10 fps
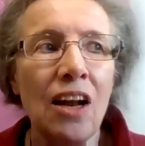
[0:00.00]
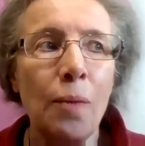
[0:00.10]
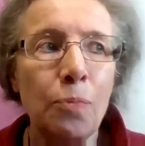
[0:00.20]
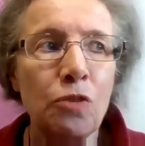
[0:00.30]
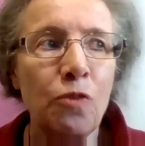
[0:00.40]

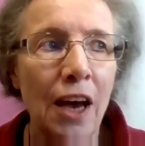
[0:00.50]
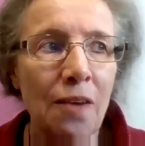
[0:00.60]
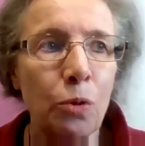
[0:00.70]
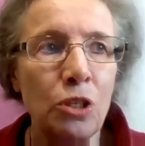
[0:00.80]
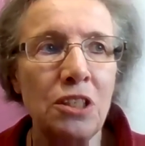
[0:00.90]
up to
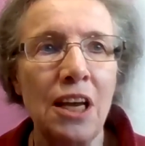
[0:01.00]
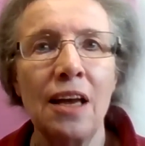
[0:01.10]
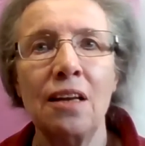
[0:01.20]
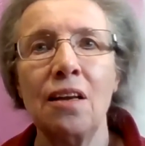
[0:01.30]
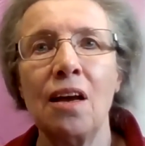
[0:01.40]

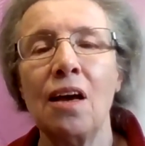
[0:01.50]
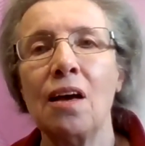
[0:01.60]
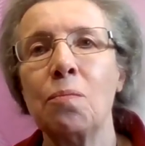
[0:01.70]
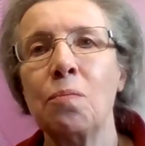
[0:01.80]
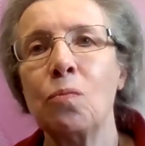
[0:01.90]
5%
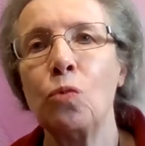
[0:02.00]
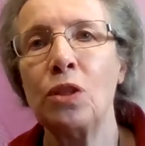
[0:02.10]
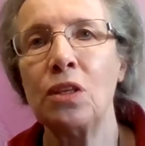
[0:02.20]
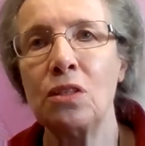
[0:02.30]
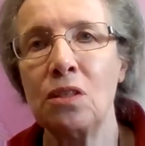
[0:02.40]

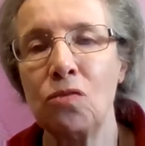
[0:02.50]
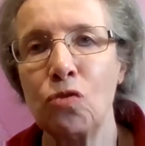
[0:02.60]
with this